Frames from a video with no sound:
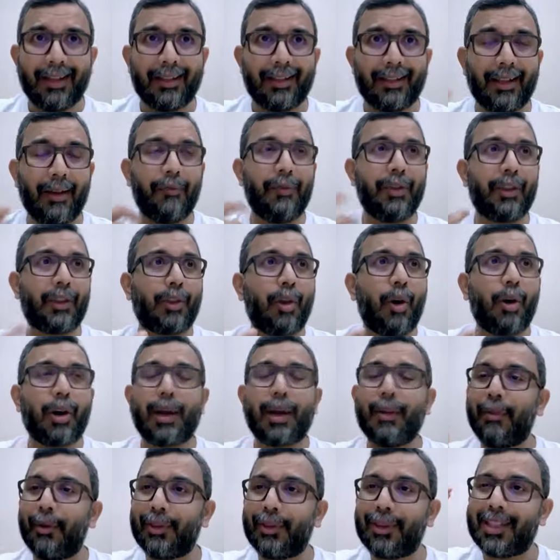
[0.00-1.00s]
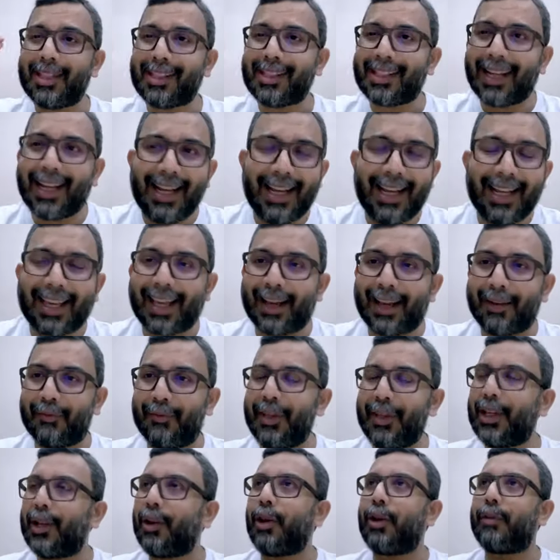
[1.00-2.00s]
Now we talk about this click at
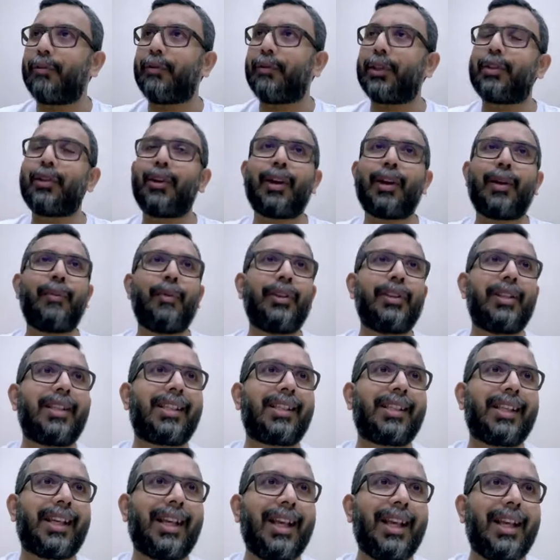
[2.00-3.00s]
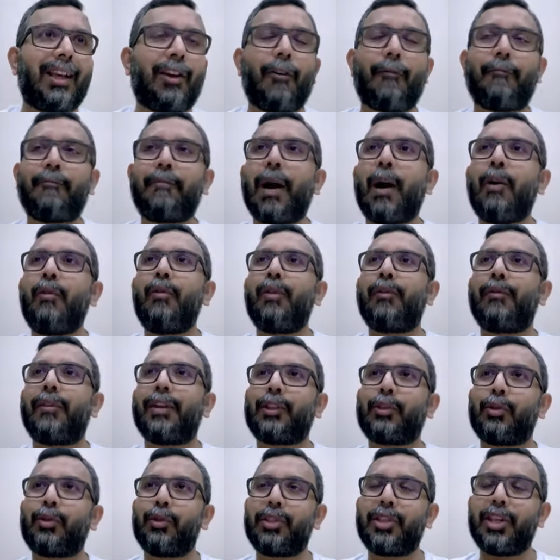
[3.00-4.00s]
VCon, we talk about this click of power of
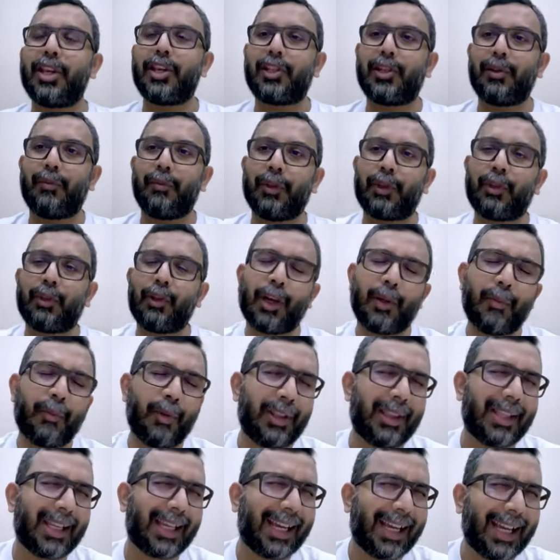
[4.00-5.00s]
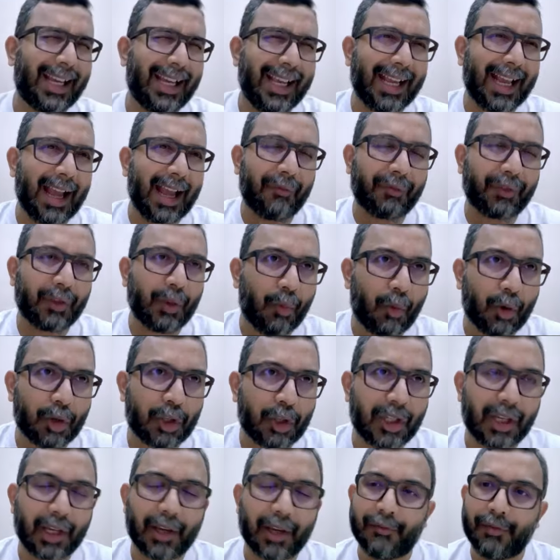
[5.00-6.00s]
association, we talk about the click after
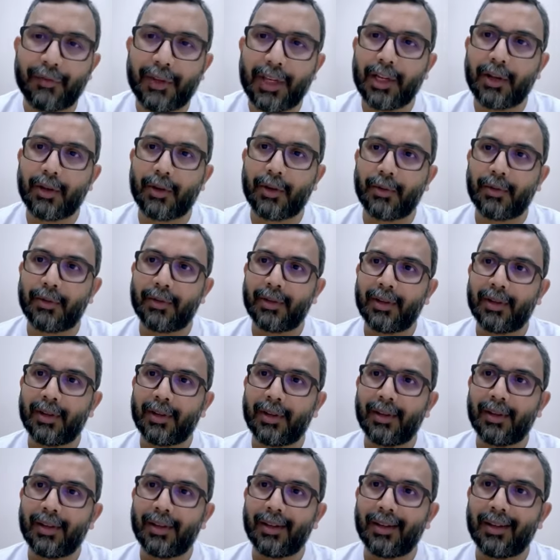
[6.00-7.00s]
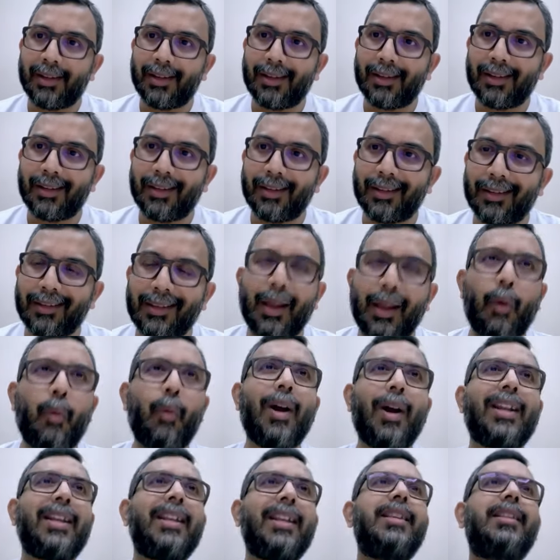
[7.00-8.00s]
watching a video. Now
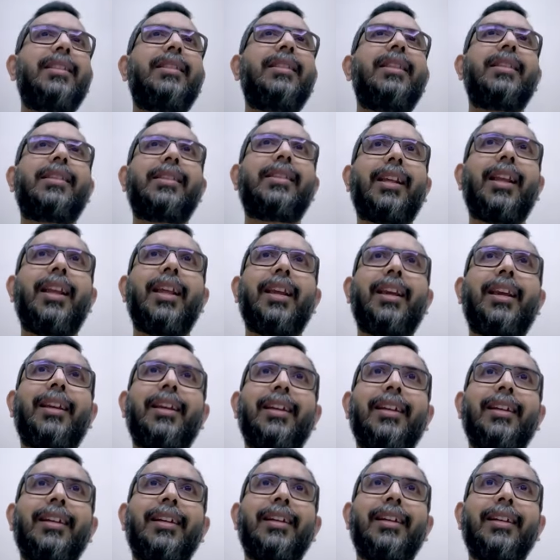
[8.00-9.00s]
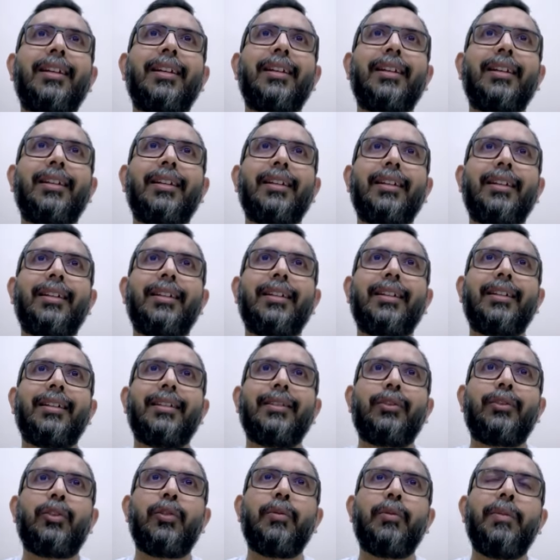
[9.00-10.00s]
what is this click?
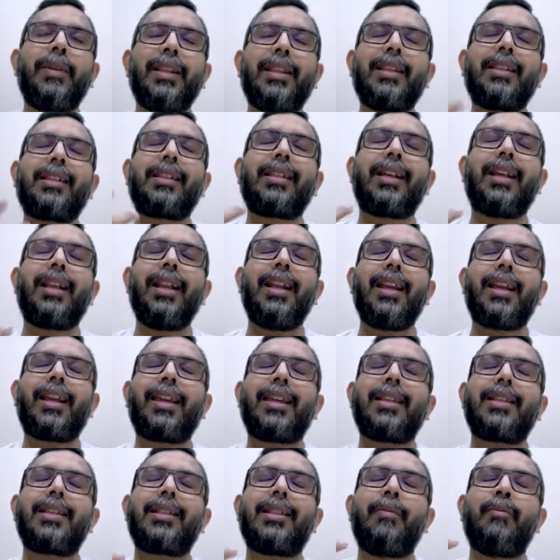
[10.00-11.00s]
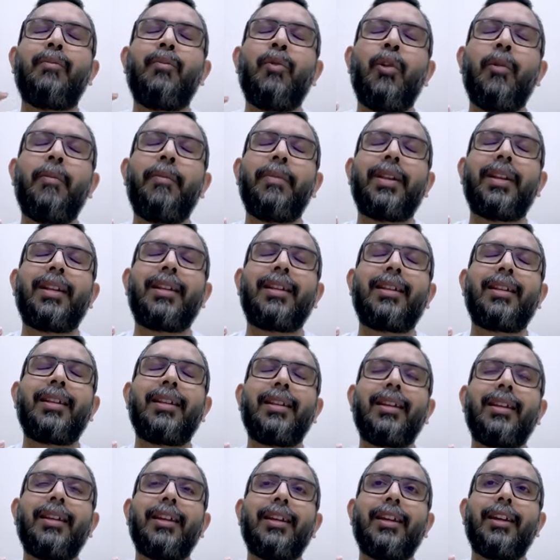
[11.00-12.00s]
To me, this click is the moment
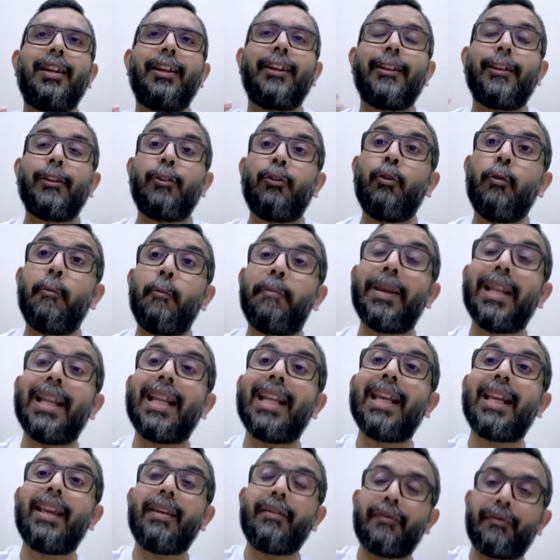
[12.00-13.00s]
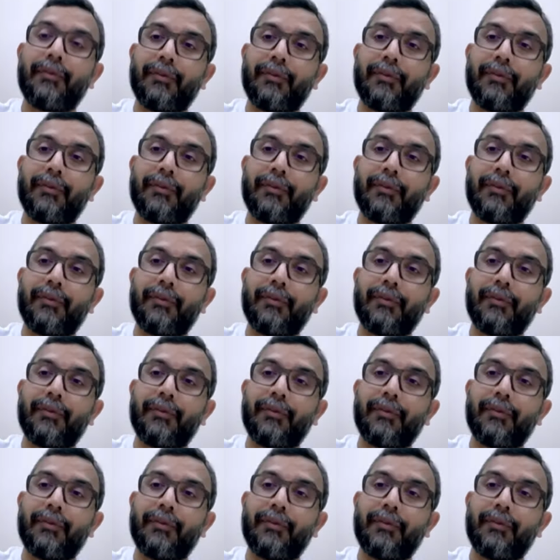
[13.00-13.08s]
you believe.